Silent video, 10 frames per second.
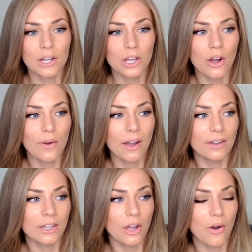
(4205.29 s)
to go out
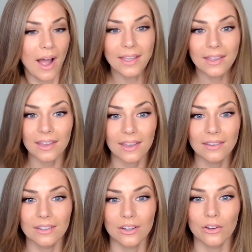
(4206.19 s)
and go
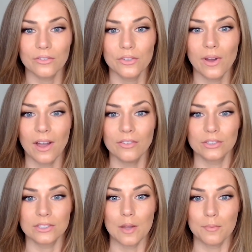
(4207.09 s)
hiking, if you have
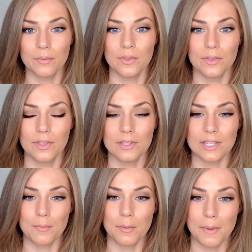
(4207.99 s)
the
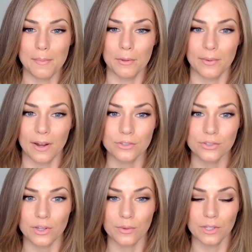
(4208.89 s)
type of people around
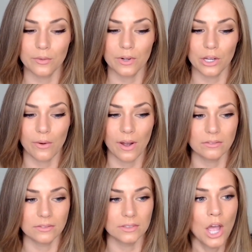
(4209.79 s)
you that really want to go
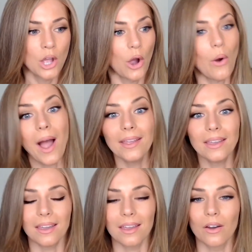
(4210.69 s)
out and go
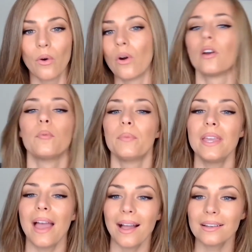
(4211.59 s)
hiking or
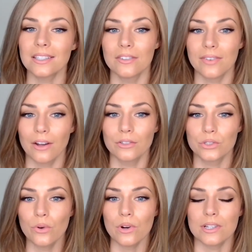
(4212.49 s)
be active
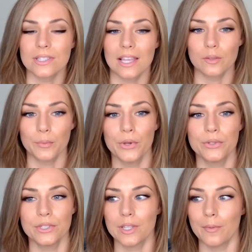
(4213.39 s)
outdoors, as
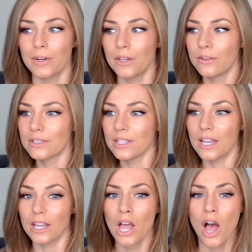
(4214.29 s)
opposed to somebody who's
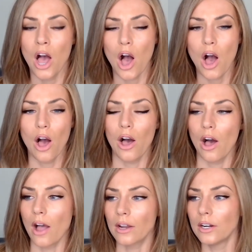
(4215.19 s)
like,
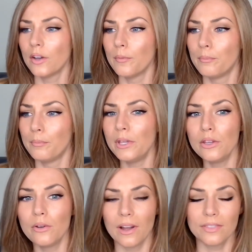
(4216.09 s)
I'm going to
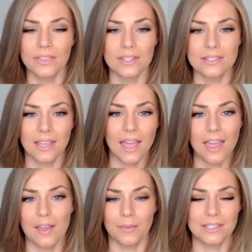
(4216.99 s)
beat you at this
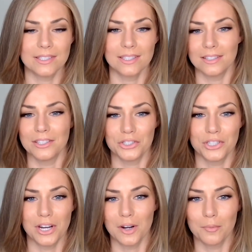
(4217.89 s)
game. Let's sit in this
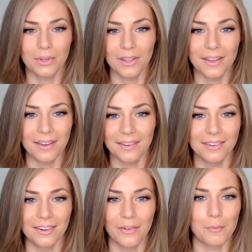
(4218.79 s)
chair and
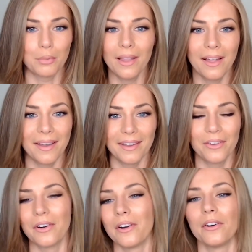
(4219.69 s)
play,
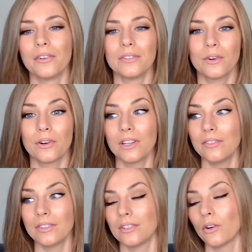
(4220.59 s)
or
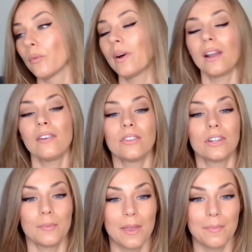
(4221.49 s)
whatever
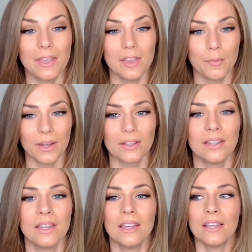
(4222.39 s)
it may be. But
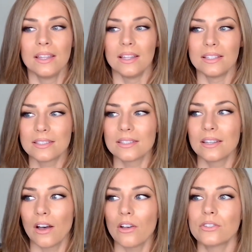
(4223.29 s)
it's
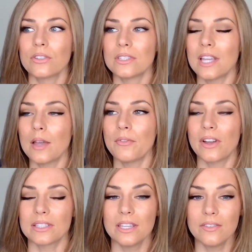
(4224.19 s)
also the type of
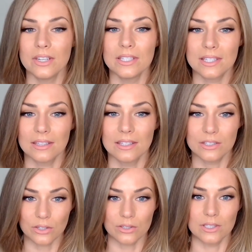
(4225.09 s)
activities that
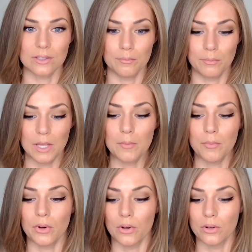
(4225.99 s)
these certain
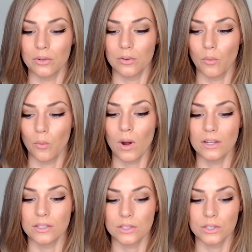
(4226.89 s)
people
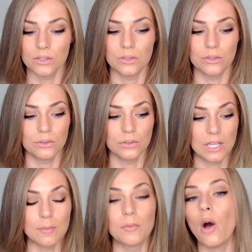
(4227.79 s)
want to
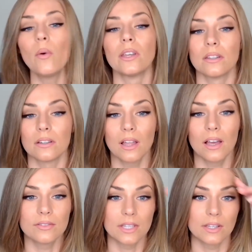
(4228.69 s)
keep going in their
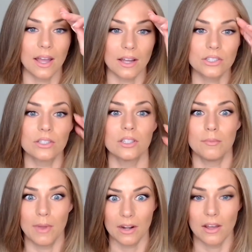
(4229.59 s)
lives and actually
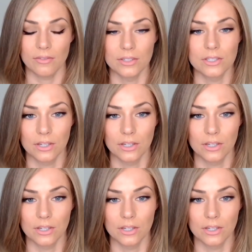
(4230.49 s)
make an effort to